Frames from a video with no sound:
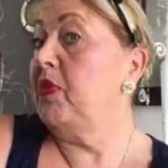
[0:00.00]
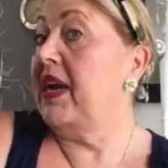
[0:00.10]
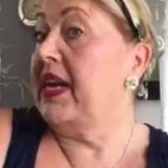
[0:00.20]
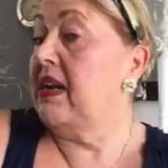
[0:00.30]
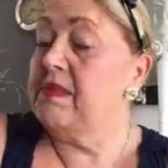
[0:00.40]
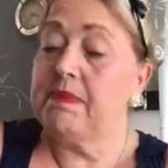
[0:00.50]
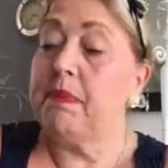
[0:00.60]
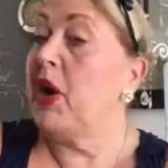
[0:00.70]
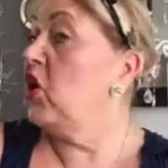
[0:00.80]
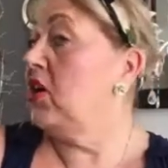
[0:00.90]
brainer,
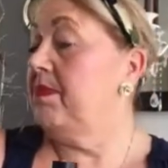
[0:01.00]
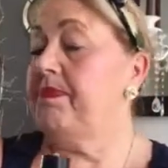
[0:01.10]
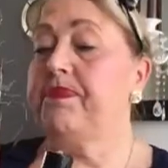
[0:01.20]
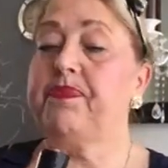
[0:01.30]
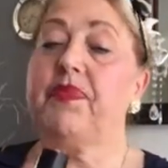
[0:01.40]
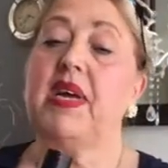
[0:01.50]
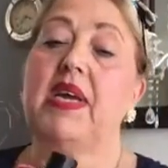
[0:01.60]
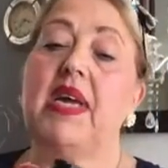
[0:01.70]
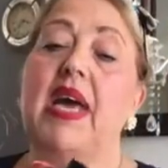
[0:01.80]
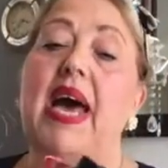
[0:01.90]
bargain.
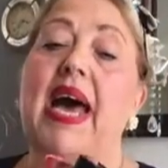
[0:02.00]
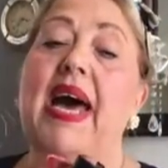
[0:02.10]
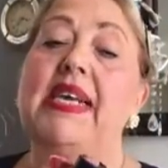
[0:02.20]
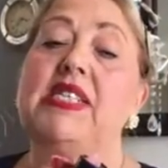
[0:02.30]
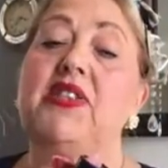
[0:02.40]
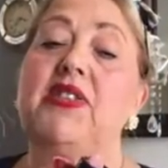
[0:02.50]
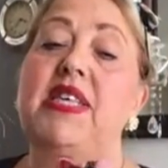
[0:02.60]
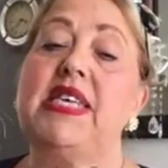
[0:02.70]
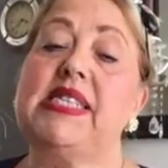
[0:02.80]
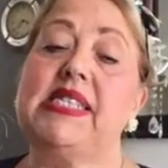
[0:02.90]
And
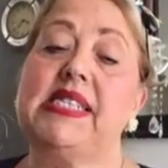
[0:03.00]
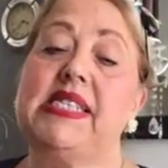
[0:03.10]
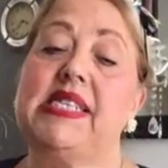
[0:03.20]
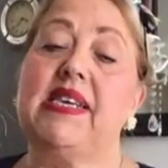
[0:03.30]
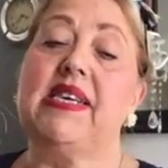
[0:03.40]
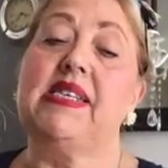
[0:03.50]
this,